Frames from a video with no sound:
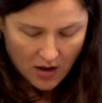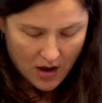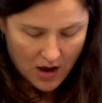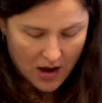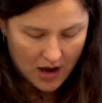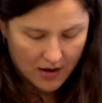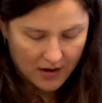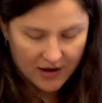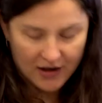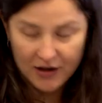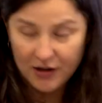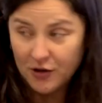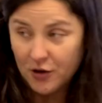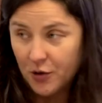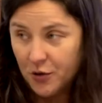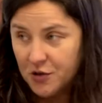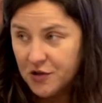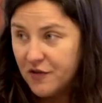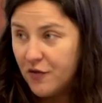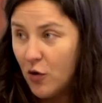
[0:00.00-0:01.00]
Uh, it
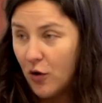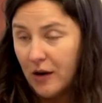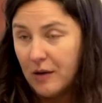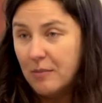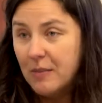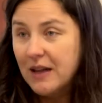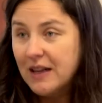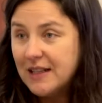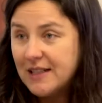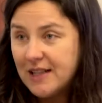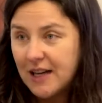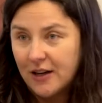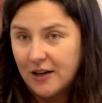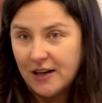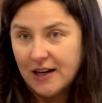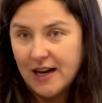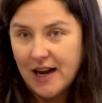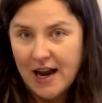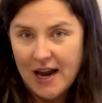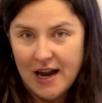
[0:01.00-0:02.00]
includes foreign
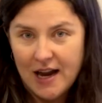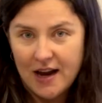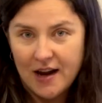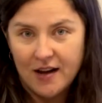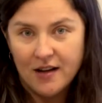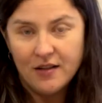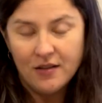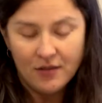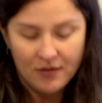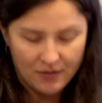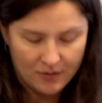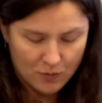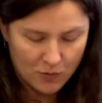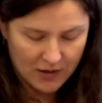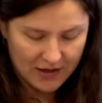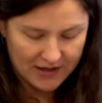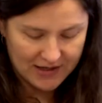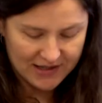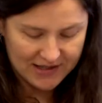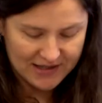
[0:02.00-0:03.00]
military aid,
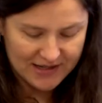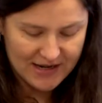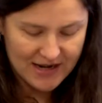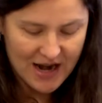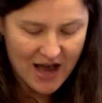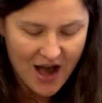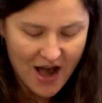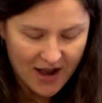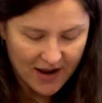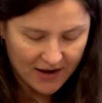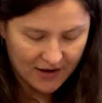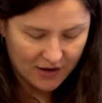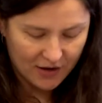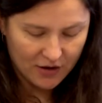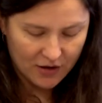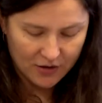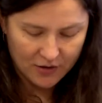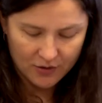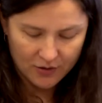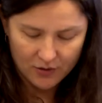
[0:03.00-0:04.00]
what it does not
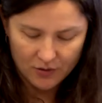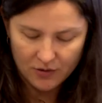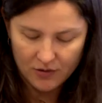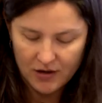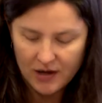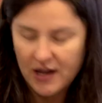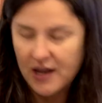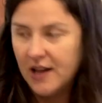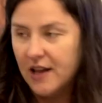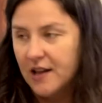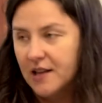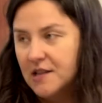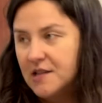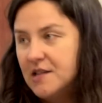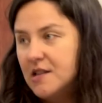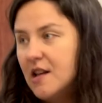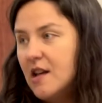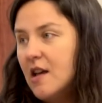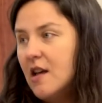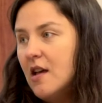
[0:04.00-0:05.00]
include
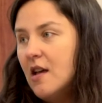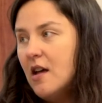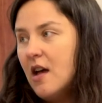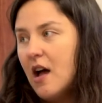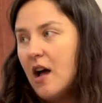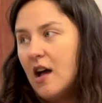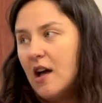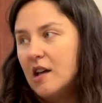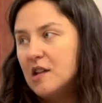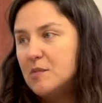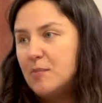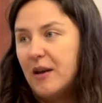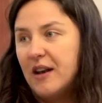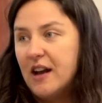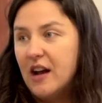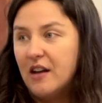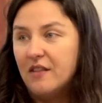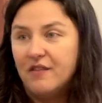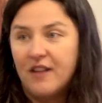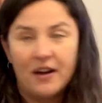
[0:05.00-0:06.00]
is uh,
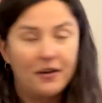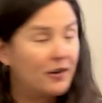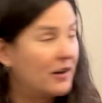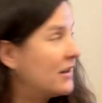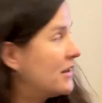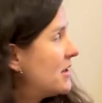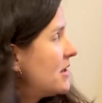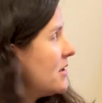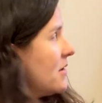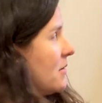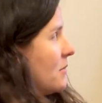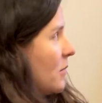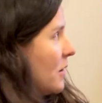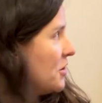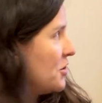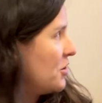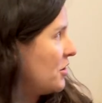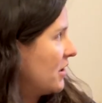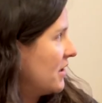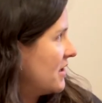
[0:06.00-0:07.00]
spending on veterans,
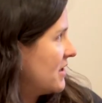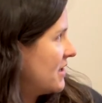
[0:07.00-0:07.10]
which you can